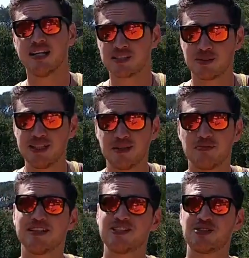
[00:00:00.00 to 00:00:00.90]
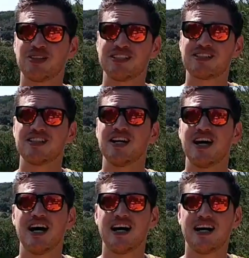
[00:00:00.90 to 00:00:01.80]
Next week, please join us
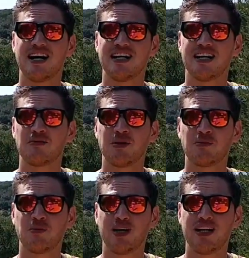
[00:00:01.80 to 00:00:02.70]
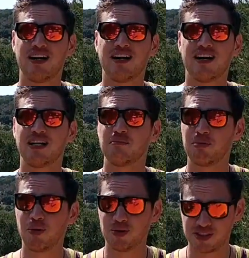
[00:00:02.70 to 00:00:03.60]
uh, again when we are in
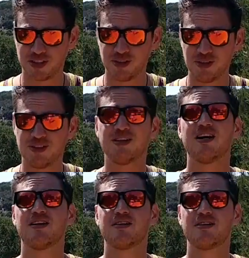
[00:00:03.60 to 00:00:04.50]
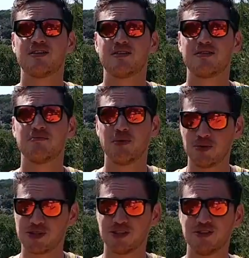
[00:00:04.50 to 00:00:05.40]
Porto, in
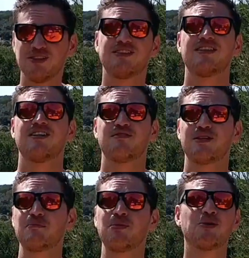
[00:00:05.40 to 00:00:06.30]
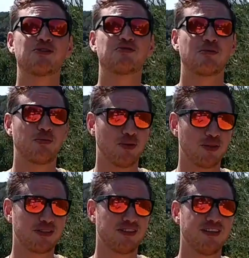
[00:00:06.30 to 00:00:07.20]
Portugal, for an important
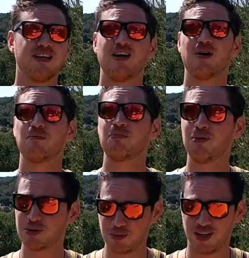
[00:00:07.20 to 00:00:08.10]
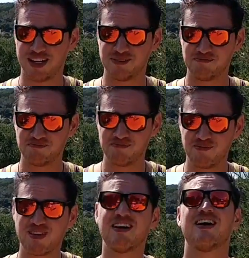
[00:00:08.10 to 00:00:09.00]
report on port wine.
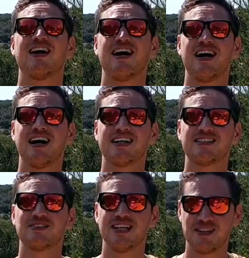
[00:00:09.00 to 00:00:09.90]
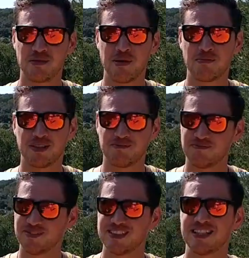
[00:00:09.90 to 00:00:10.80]
And until then, remember,
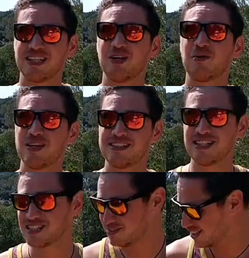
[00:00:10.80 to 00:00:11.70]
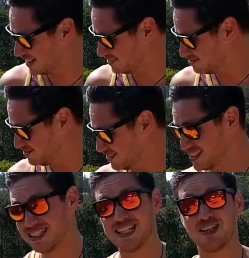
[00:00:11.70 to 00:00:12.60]
there's nothing quite as satisfying
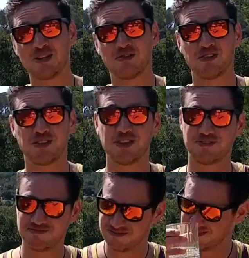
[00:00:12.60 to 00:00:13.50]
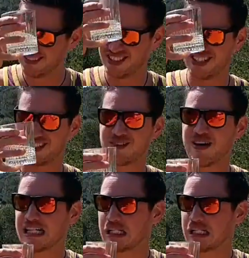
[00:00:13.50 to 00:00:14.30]
as eating local food. Cheers.